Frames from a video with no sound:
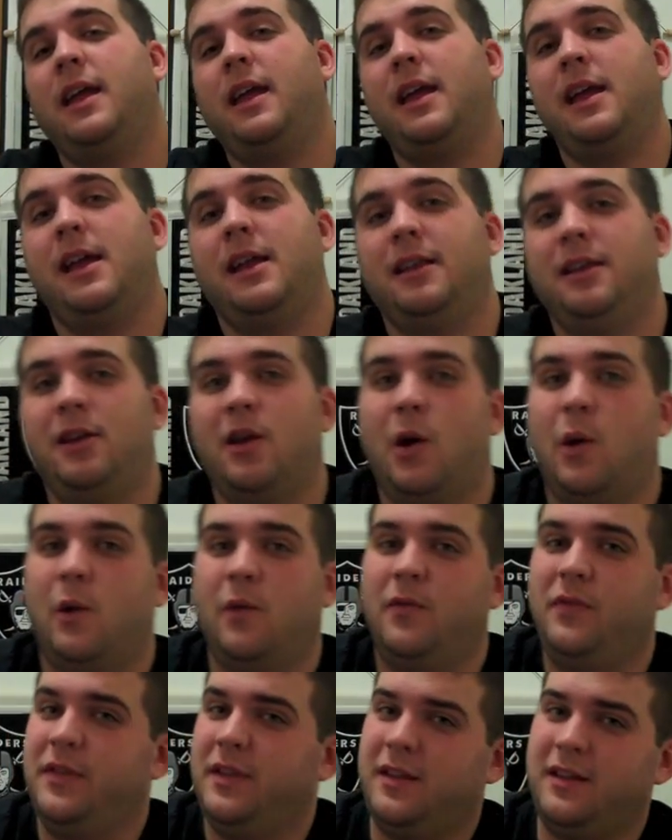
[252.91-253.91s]
And, you
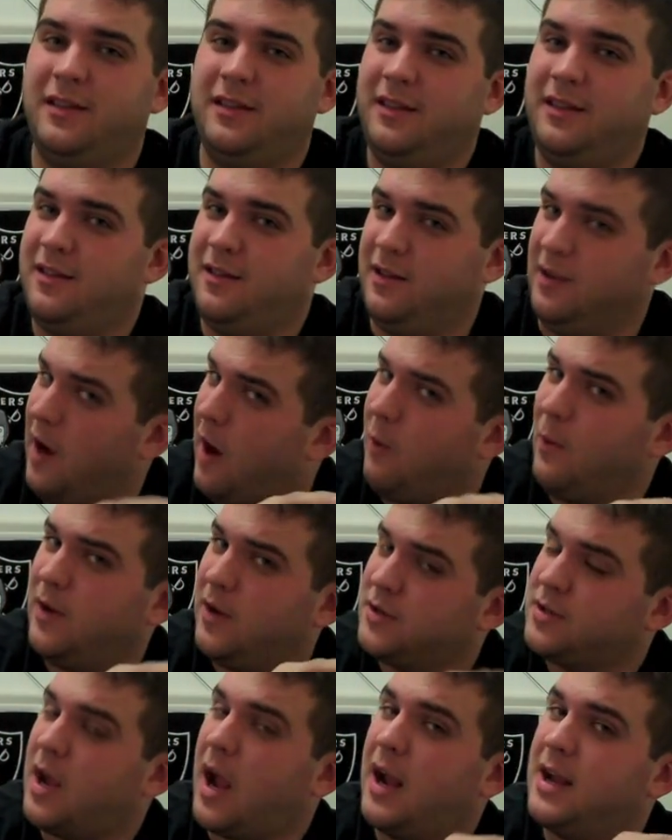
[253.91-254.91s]
know, the car
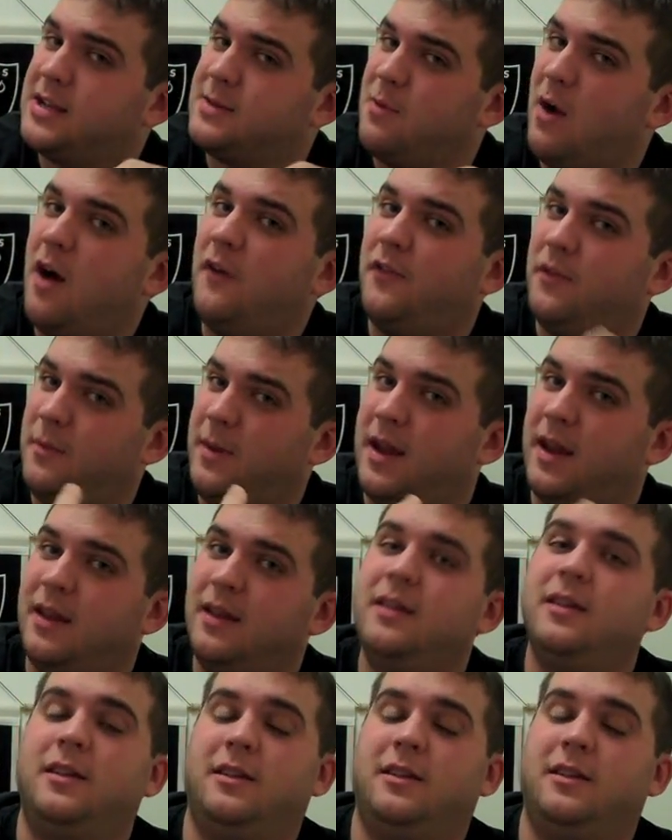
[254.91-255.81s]
windows are kind of small for me.